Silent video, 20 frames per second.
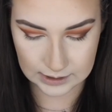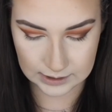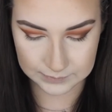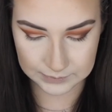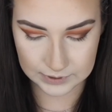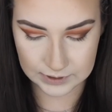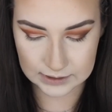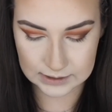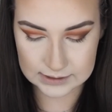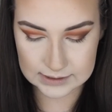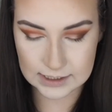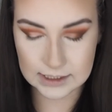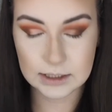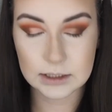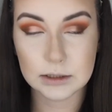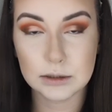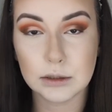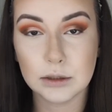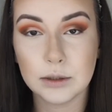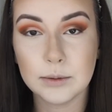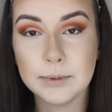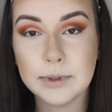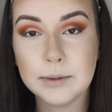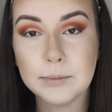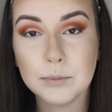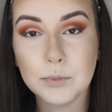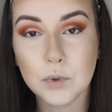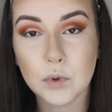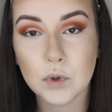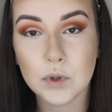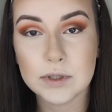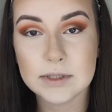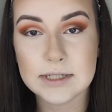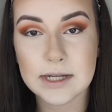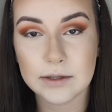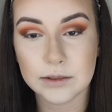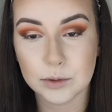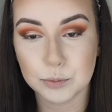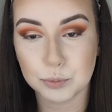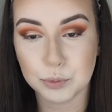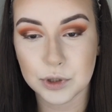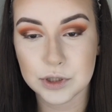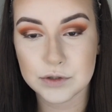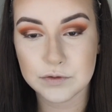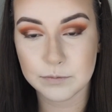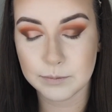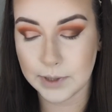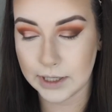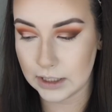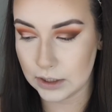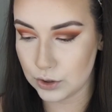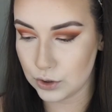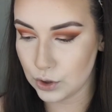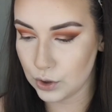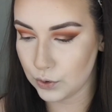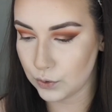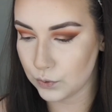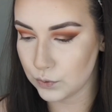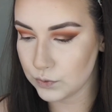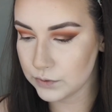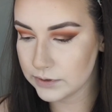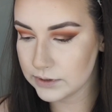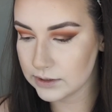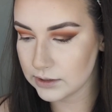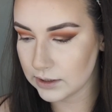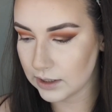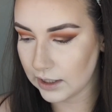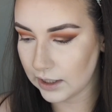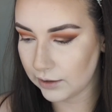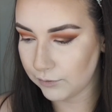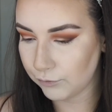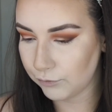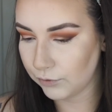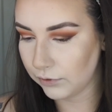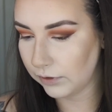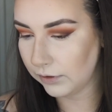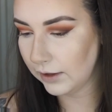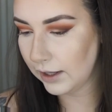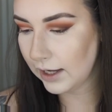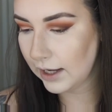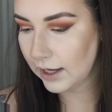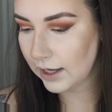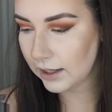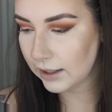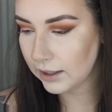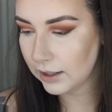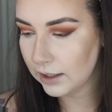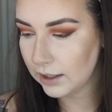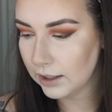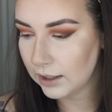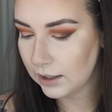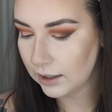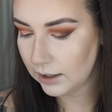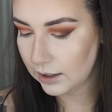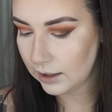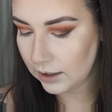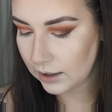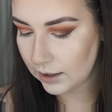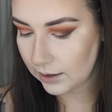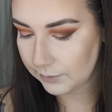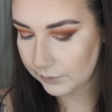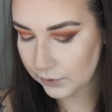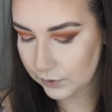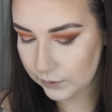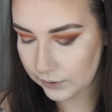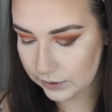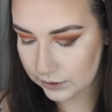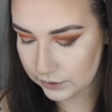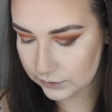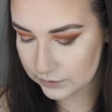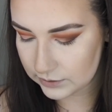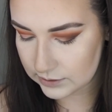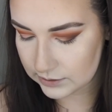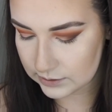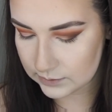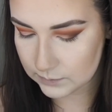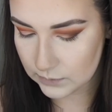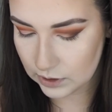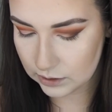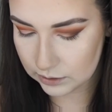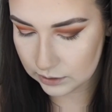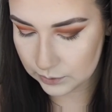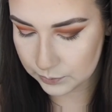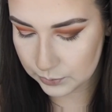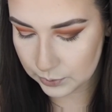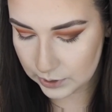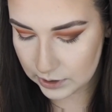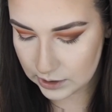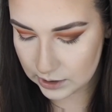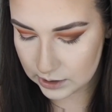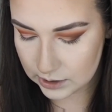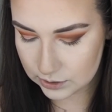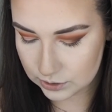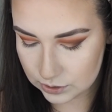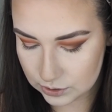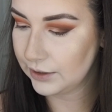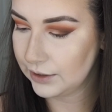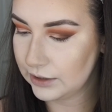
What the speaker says: I'm going to take a little bit more down the bridge of my nose, and for that, I'm going to use a smaller brush.